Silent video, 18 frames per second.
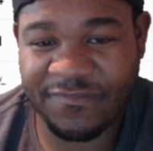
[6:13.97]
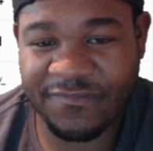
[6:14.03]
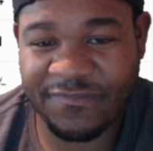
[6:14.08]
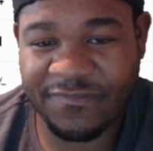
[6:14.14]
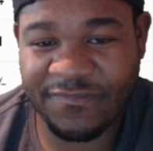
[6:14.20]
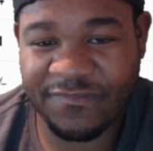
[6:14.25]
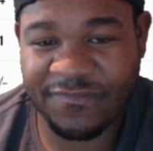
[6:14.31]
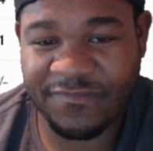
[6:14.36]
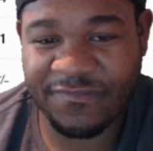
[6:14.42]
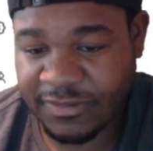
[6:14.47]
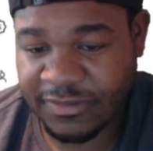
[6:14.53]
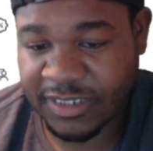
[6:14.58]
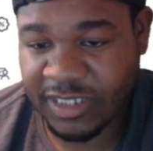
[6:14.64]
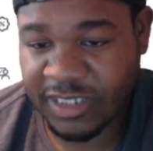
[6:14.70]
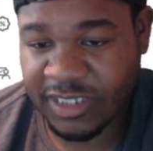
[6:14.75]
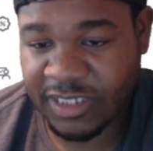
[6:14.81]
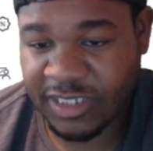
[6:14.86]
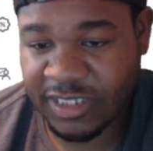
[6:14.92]
So it was a
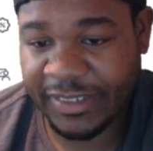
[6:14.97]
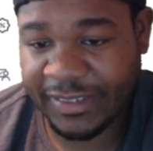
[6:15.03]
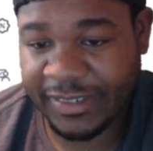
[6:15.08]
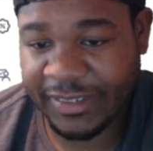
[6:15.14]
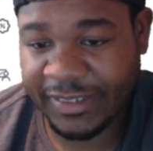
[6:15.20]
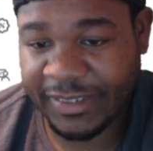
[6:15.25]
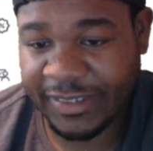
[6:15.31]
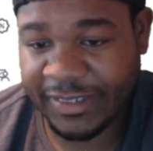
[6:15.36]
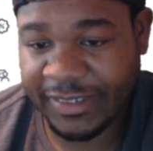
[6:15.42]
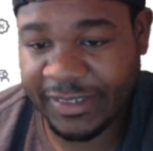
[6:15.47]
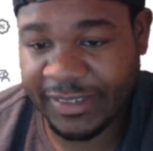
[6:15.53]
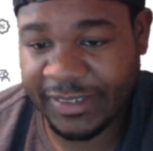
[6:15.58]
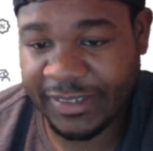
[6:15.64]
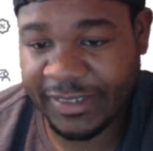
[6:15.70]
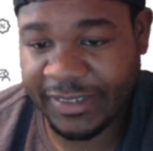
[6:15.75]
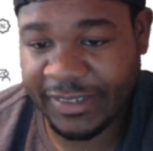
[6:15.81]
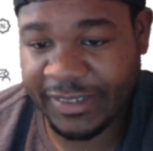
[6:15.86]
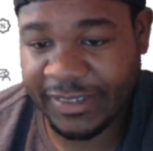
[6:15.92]
good week. Now
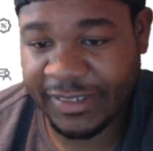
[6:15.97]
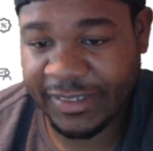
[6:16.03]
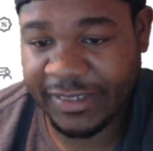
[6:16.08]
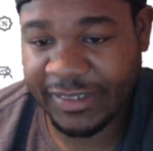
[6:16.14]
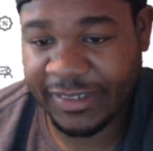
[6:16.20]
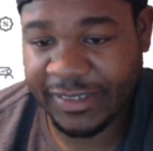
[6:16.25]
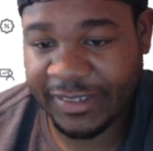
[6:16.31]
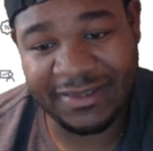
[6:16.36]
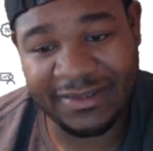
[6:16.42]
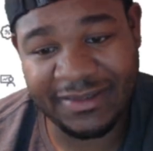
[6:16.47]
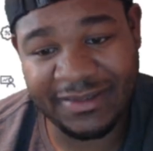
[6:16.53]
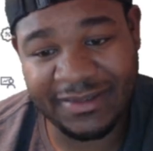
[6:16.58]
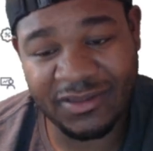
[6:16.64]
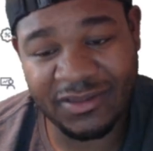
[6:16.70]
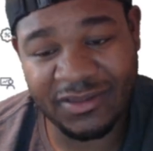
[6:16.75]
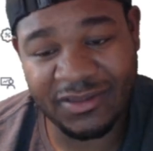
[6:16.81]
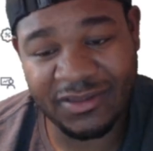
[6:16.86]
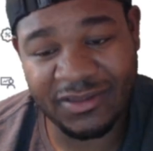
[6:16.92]
next week could be
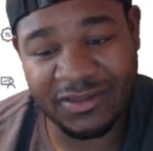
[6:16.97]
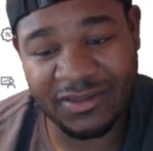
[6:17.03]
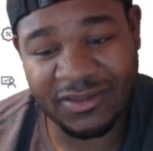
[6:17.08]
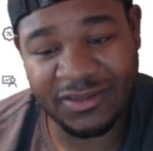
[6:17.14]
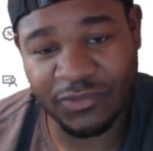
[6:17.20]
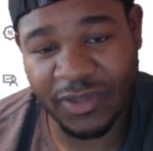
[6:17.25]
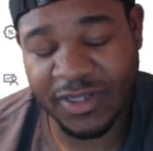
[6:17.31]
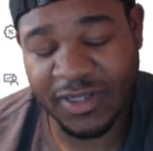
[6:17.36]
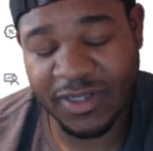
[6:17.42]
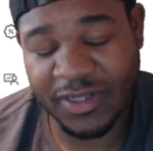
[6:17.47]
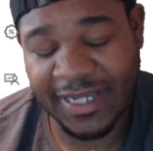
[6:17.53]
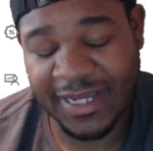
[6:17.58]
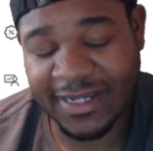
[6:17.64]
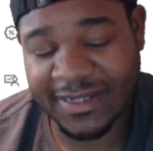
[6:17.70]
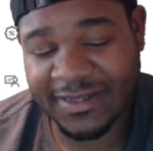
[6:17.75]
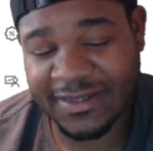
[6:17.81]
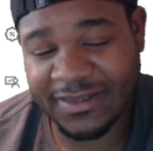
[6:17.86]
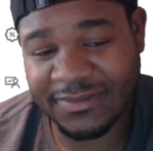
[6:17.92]
worse.
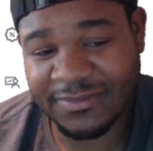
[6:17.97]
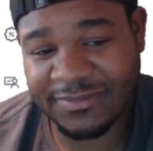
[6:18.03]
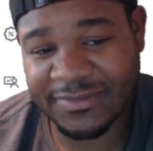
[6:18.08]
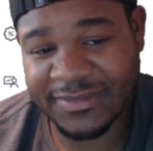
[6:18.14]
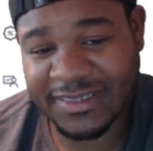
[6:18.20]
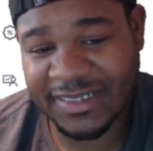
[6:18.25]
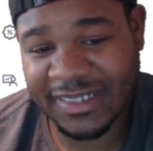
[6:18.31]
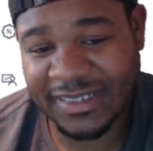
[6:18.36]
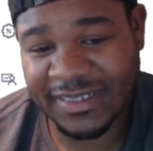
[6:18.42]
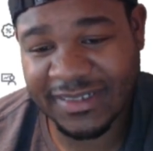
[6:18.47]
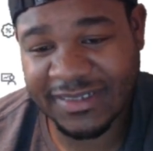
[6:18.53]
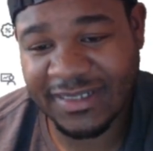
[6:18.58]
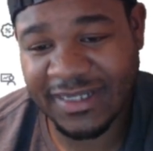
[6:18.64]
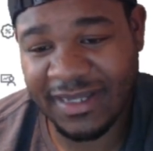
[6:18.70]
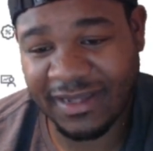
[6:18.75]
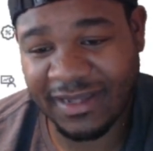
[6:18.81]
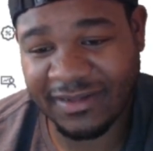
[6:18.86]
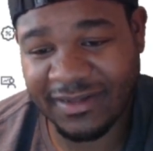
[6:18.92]
I could take
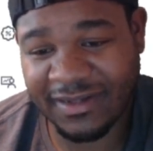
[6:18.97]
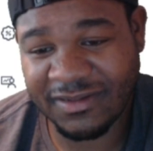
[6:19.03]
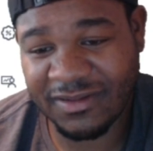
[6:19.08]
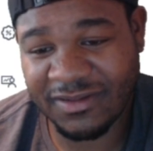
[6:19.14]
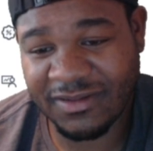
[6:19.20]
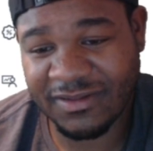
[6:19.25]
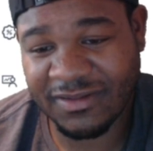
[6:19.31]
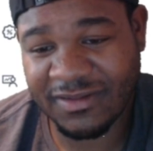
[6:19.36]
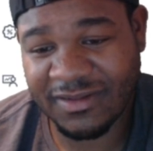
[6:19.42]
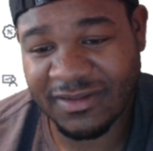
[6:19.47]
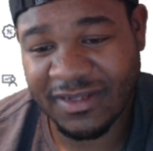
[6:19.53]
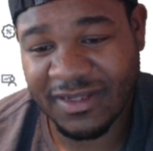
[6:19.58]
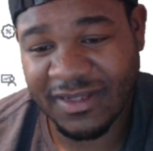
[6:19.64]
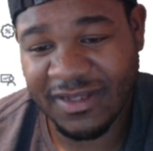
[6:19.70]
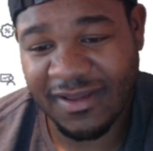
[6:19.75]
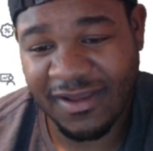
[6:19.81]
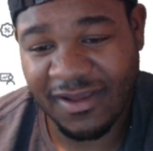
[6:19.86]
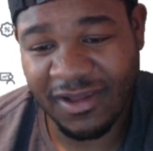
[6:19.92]
another
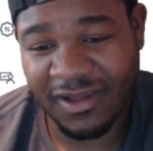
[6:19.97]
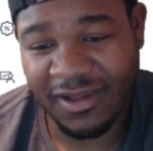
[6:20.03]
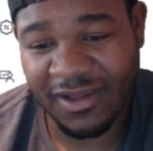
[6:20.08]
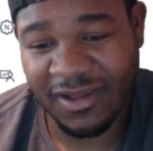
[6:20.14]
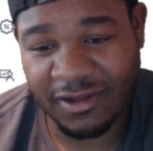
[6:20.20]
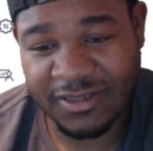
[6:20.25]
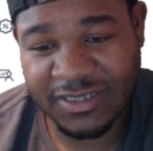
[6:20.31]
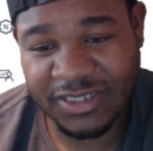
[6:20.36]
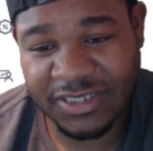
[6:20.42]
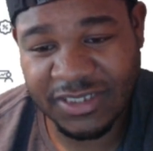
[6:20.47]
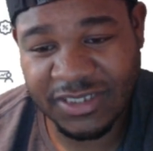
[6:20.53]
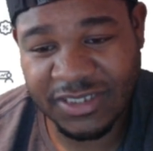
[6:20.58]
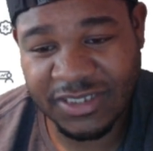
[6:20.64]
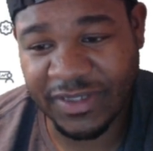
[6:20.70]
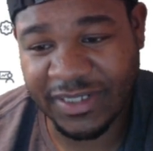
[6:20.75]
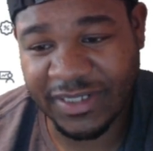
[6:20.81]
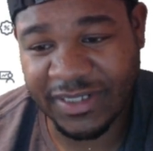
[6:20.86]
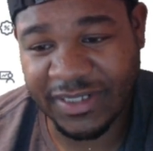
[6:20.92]
loss,
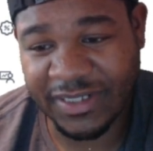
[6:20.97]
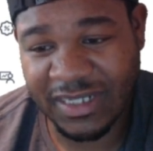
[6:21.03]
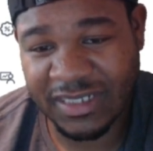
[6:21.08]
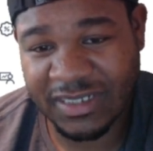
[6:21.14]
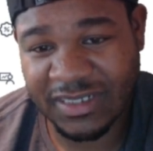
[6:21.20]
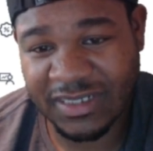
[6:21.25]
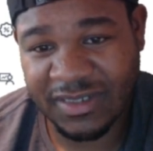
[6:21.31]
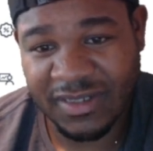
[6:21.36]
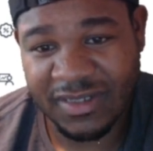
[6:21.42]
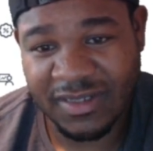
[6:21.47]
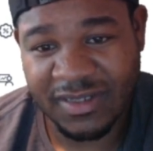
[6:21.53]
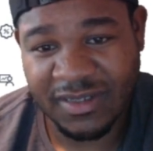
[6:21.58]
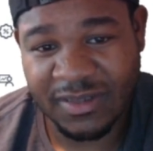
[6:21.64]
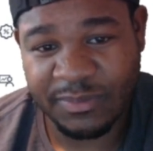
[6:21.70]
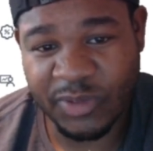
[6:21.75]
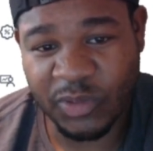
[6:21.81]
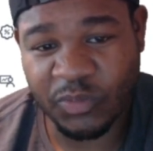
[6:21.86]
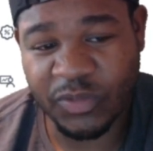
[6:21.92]
hopefully not,
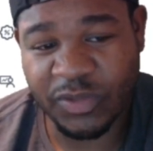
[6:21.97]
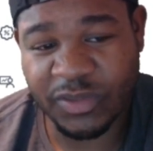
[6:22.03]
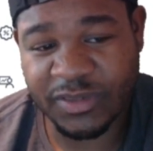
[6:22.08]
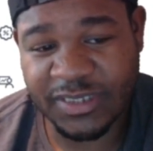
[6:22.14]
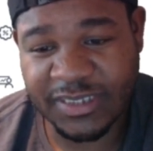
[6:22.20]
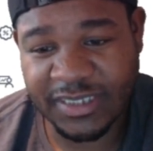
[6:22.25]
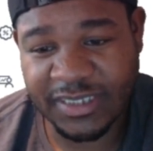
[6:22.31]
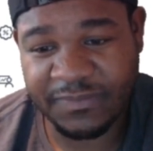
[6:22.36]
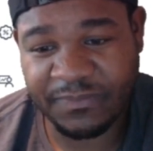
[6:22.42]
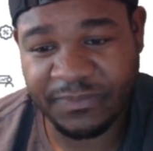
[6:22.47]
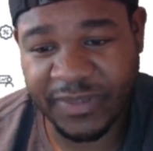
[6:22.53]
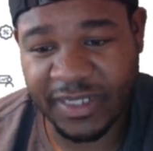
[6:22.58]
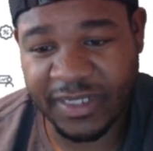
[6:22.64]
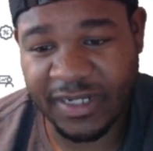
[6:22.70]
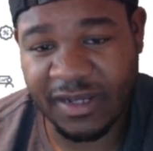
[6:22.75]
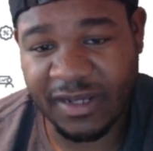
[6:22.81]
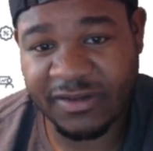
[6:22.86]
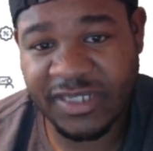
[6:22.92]
but we'll see.
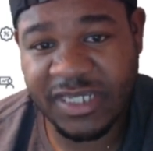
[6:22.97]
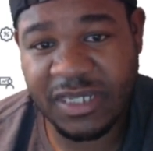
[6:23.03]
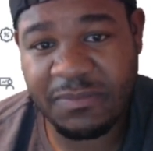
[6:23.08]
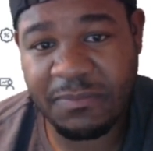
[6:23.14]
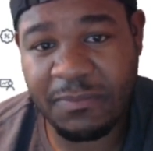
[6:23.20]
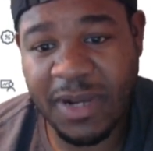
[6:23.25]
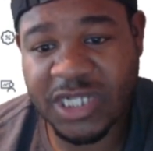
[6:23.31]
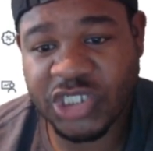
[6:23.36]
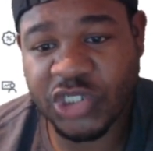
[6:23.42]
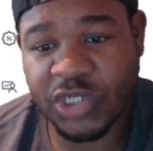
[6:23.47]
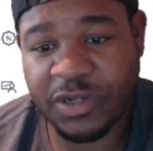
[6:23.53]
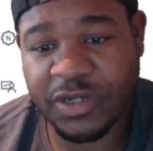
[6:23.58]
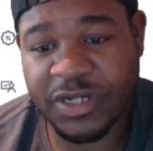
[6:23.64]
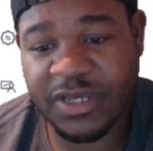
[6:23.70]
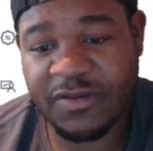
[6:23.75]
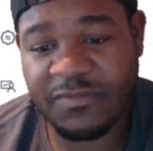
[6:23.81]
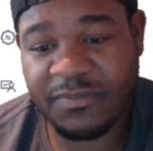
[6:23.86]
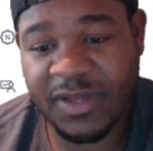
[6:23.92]
And I'll keep my
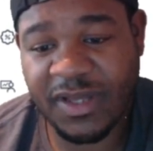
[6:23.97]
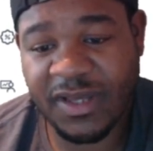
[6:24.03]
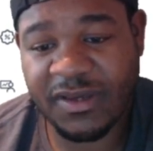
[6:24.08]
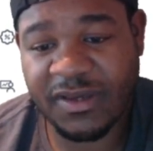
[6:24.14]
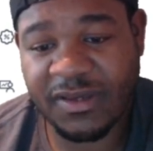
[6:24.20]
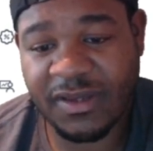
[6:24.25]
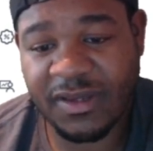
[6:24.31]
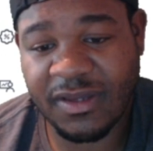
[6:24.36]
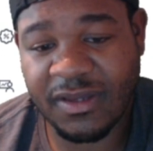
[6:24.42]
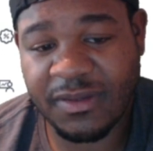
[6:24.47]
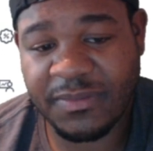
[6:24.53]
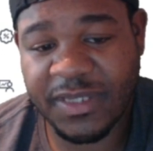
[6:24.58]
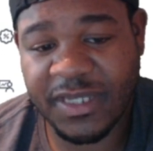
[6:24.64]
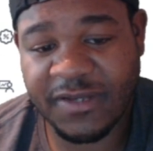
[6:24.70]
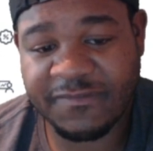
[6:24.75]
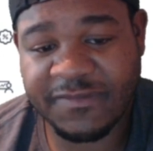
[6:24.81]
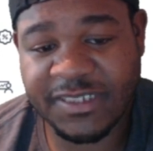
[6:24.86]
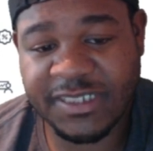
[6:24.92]
journey of my
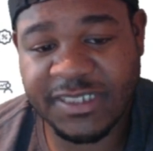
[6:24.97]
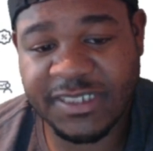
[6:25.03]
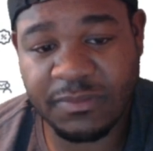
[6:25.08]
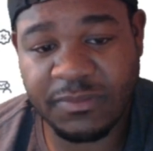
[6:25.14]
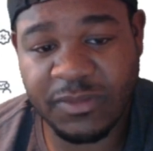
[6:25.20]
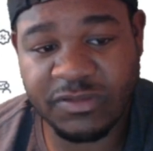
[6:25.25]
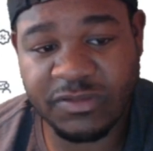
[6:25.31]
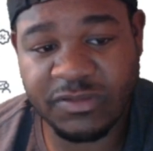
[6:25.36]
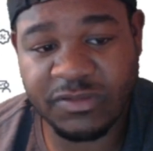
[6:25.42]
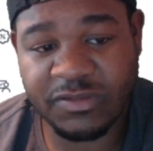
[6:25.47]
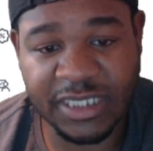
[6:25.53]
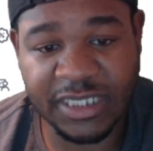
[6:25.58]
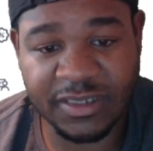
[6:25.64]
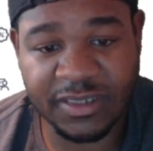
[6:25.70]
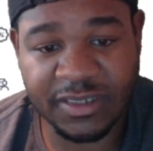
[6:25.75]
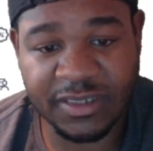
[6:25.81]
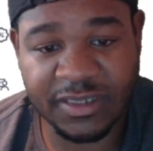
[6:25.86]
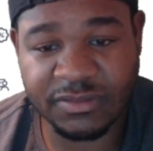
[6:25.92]
FTMO
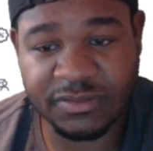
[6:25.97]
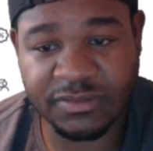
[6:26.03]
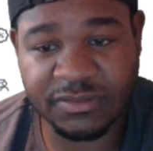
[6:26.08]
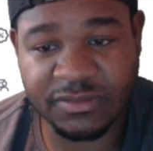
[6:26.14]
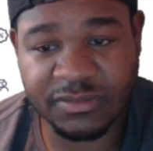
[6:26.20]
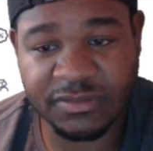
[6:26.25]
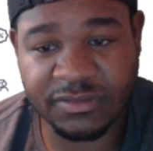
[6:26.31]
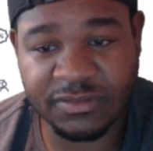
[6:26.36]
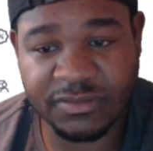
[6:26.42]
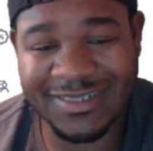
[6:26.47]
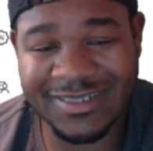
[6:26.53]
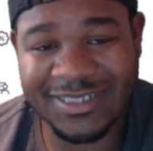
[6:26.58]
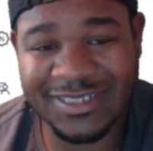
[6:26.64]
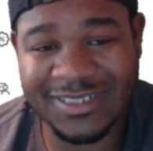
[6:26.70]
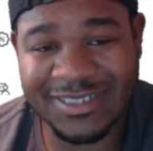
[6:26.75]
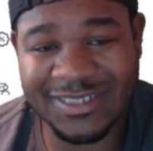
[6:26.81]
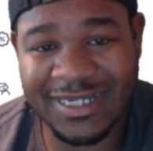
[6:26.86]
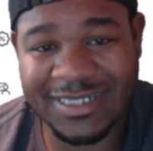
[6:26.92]
challenge, and I'll see
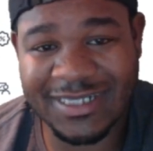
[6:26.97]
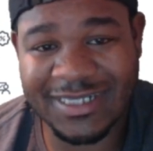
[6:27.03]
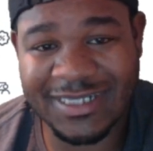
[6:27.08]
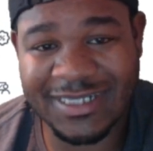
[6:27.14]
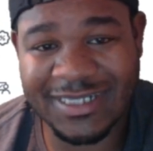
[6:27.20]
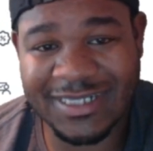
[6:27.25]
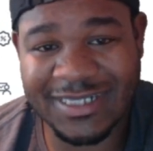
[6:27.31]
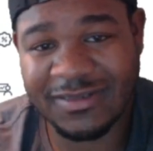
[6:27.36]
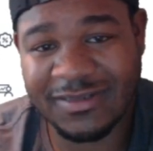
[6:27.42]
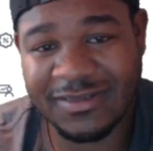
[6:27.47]
you guys later.